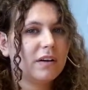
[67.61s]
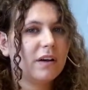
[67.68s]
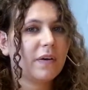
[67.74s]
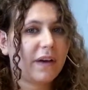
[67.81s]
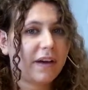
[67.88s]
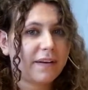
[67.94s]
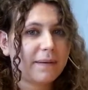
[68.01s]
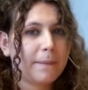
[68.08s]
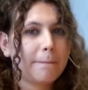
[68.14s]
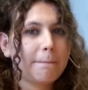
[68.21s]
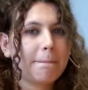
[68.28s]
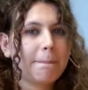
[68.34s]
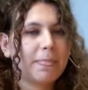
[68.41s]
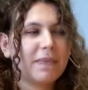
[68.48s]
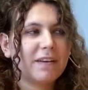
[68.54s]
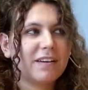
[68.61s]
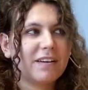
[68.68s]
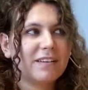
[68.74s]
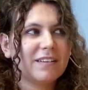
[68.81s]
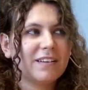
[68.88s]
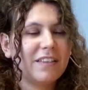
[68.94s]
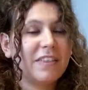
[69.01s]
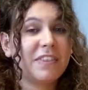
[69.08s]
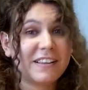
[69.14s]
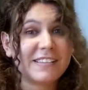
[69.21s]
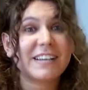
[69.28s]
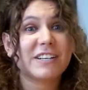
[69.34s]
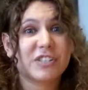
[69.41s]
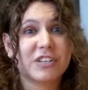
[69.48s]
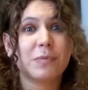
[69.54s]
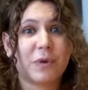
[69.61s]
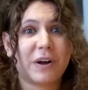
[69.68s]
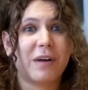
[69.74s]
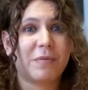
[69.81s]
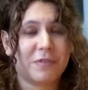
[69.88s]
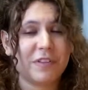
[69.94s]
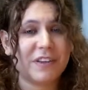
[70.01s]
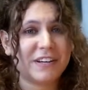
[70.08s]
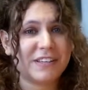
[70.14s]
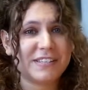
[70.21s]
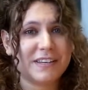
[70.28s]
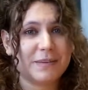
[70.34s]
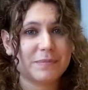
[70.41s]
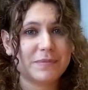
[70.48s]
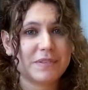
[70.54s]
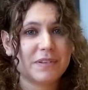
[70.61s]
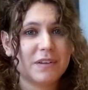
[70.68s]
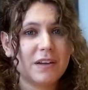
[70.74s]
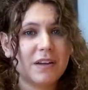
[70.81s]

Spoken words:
Okay, that's actually more helpful than it seems.